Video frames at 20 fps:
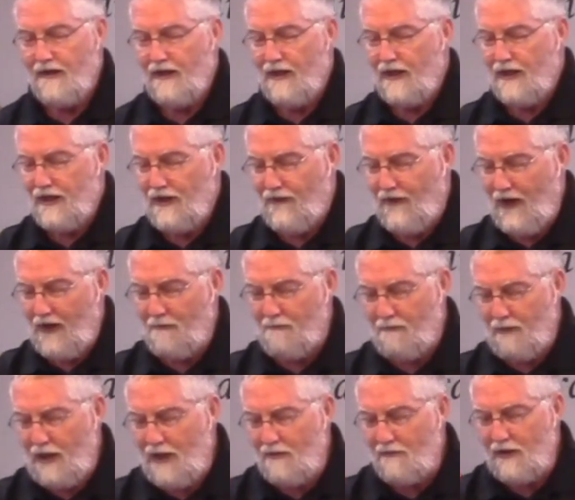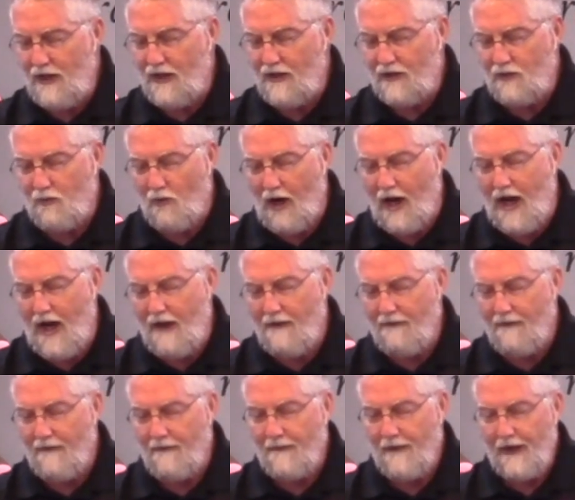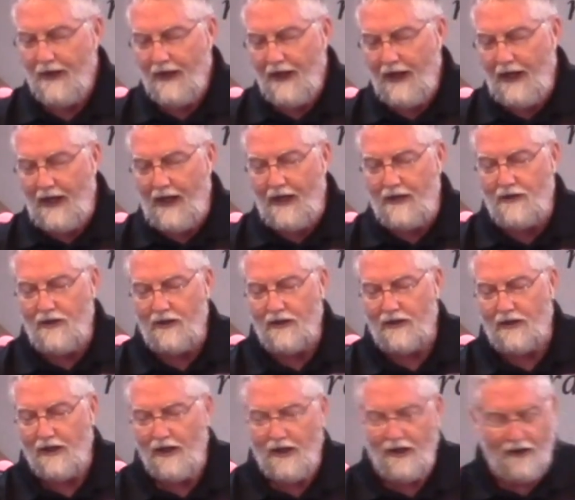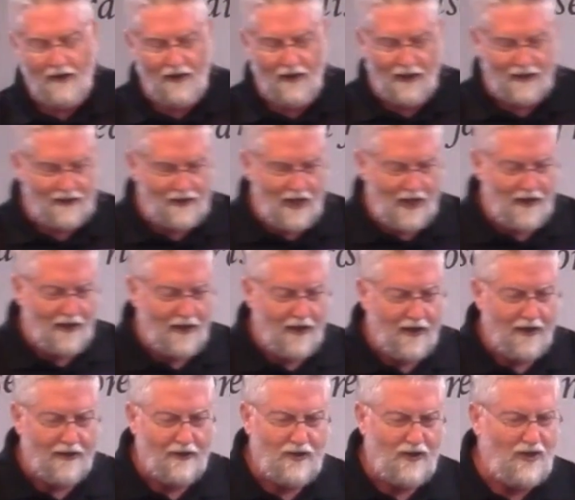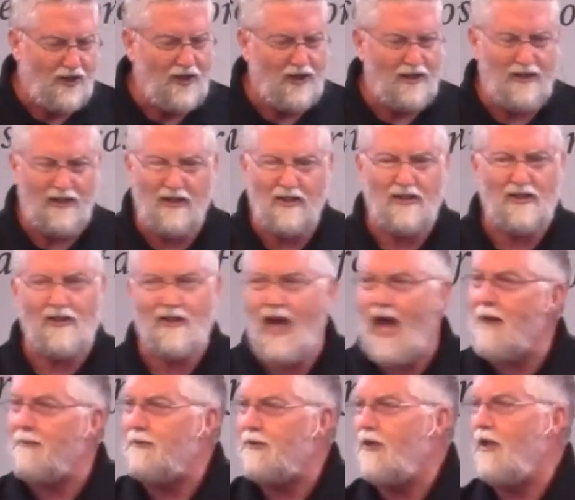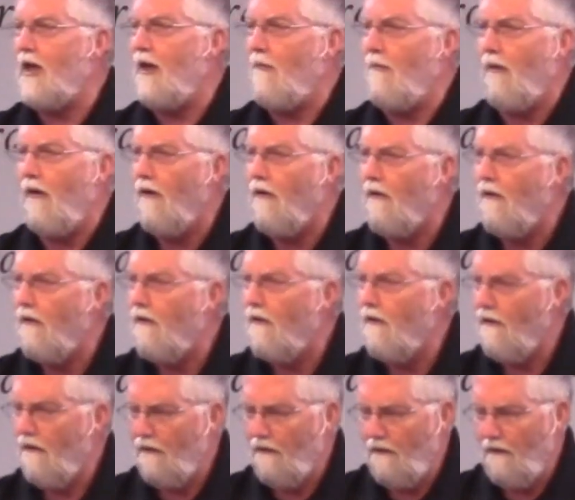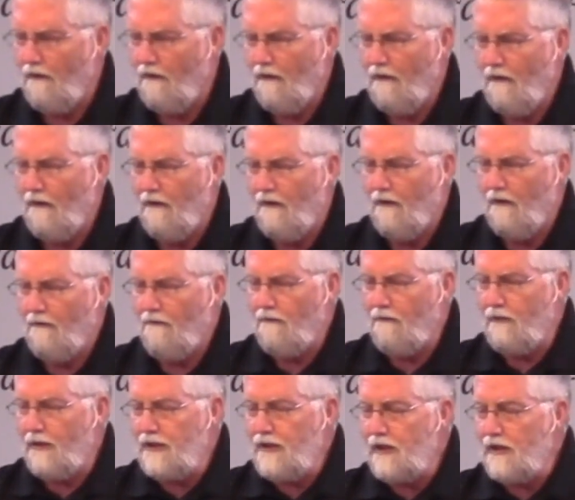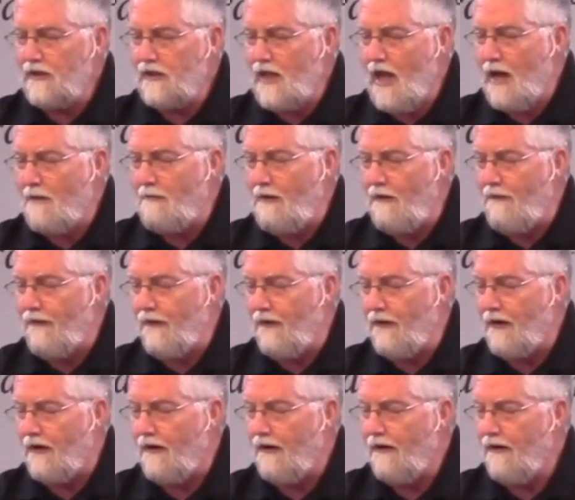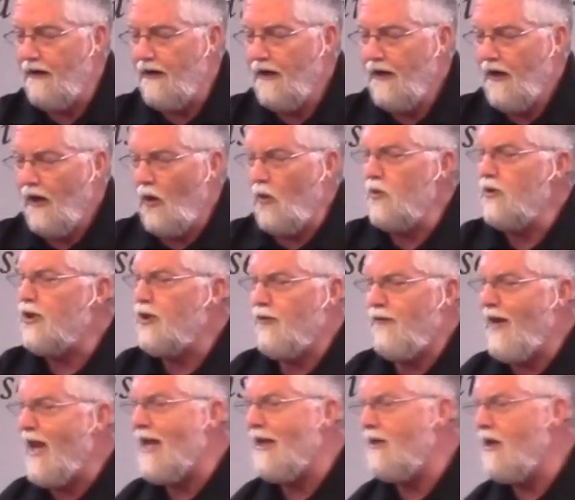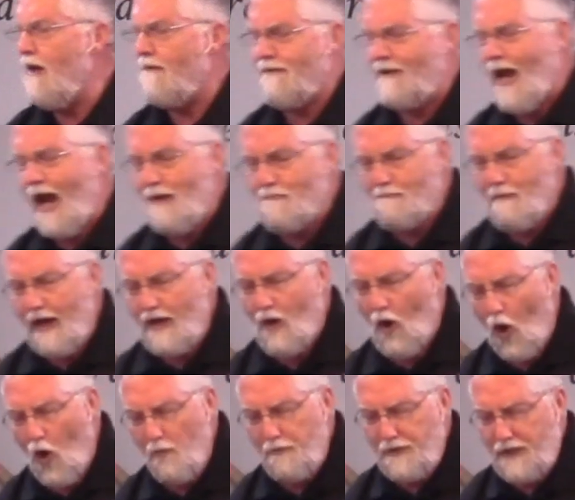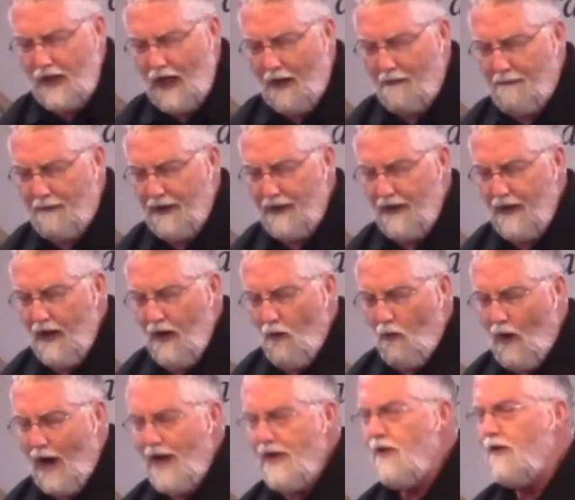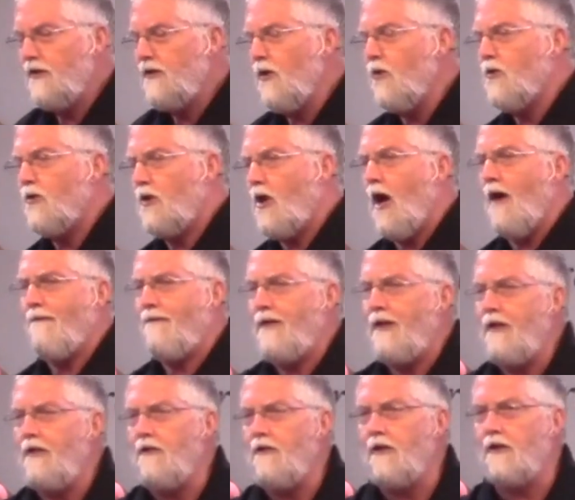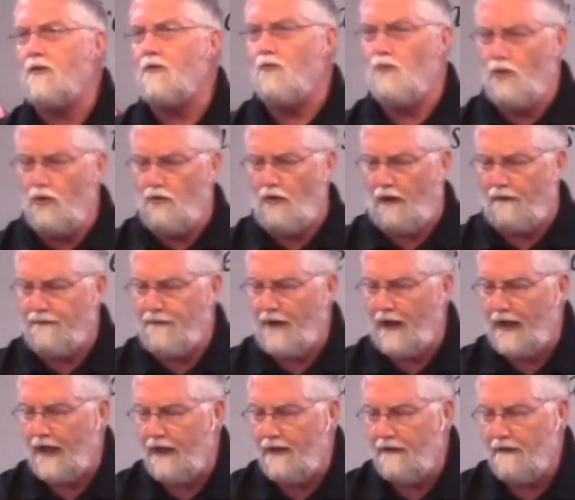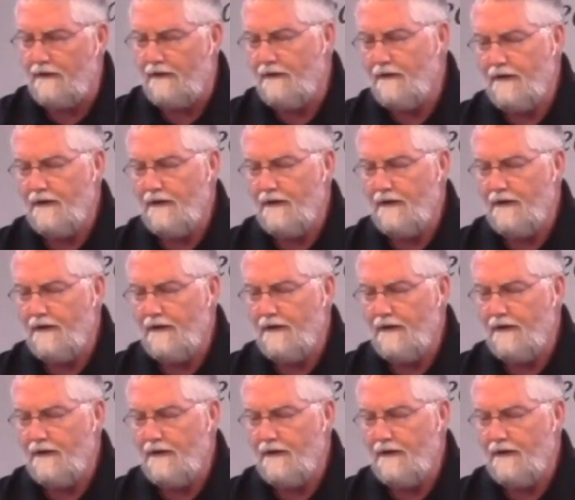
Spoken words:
Sven beams at his wife and just looks at her, and she just slaps him. "What'd you slap me for?" "Oh, Sven, you've gotten my hopes up. Why are you so confident in this Rudolph fella?"